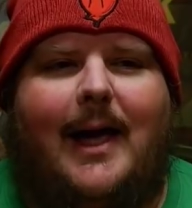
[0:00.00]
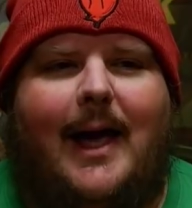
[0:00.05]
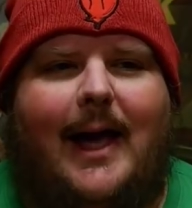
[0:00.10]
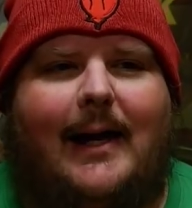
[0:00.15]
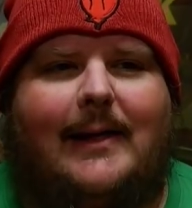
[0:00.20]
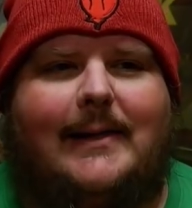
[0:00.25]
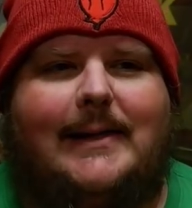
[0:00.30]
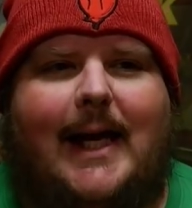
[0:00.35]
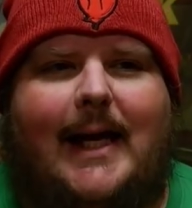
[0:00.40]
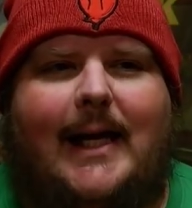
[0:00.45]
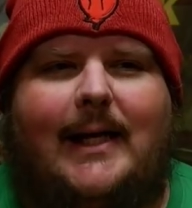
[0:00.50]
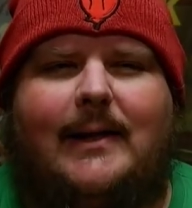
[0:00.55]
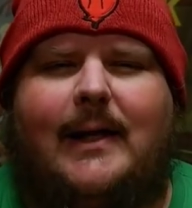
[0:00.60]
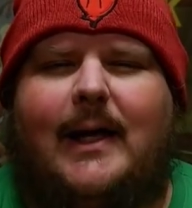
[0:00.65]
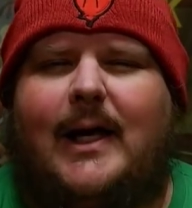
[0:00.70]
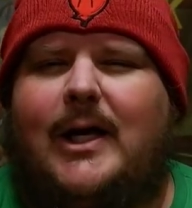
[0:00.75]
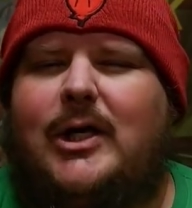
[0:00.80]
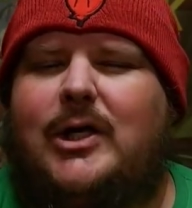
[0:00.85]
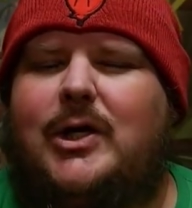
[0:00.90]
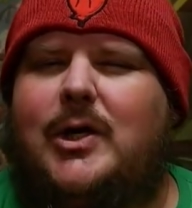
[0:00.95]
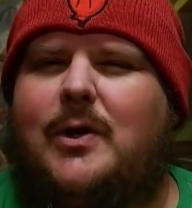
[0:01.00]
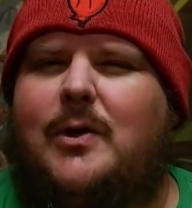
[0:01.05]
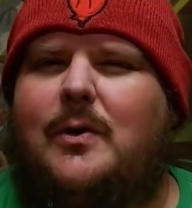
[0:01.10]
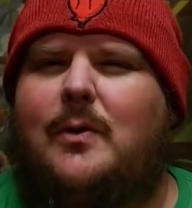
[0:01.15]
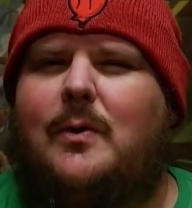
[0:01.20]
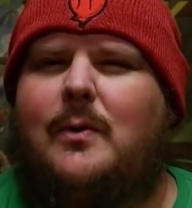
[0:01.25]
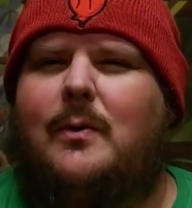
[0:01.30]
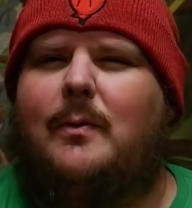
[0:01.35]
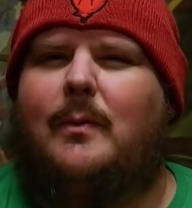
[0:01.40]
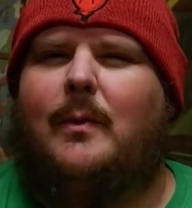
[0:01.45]
And I was like,
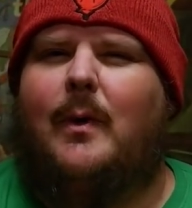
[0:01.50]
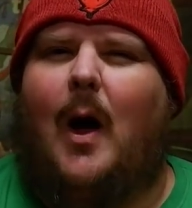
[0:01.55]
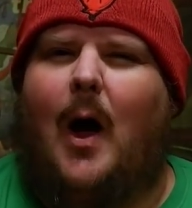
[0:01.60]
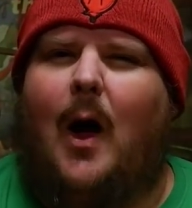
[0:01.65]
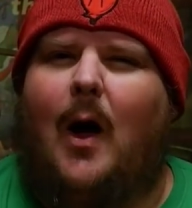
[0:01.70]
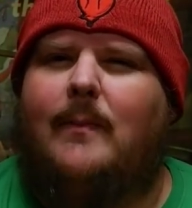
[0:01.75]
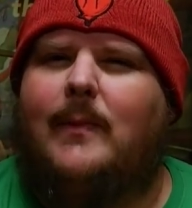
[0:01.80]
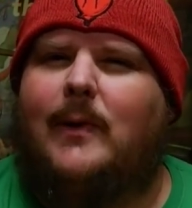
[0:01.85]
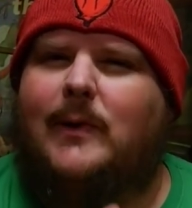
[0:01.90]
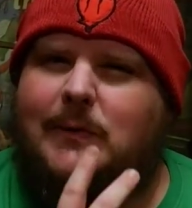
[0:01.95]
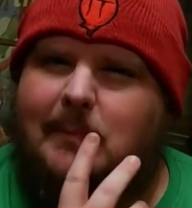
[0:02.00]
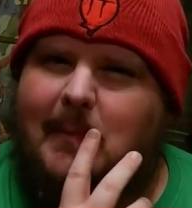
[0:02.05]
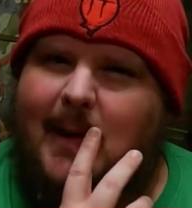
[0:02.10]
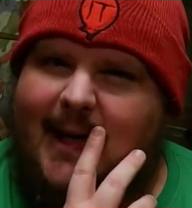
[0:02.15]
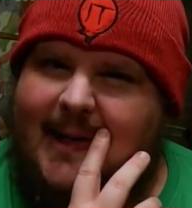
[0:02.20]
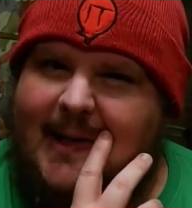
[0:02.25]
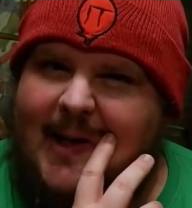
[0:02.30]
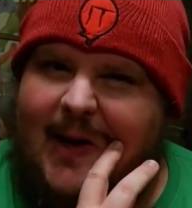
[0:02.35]
you almost made